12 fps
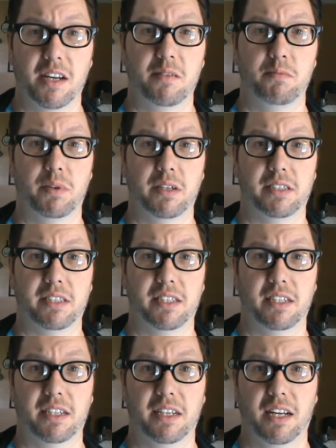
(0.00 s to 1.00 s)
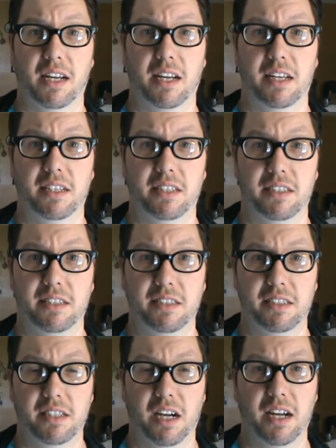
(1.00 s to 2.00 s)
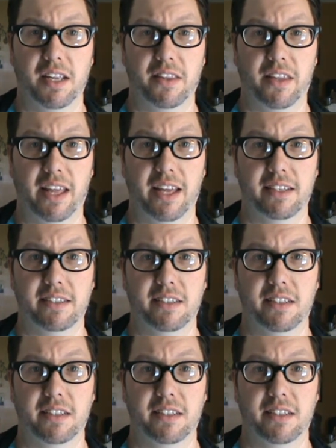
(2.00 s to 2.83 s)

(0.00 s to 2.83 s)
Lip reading: but not that.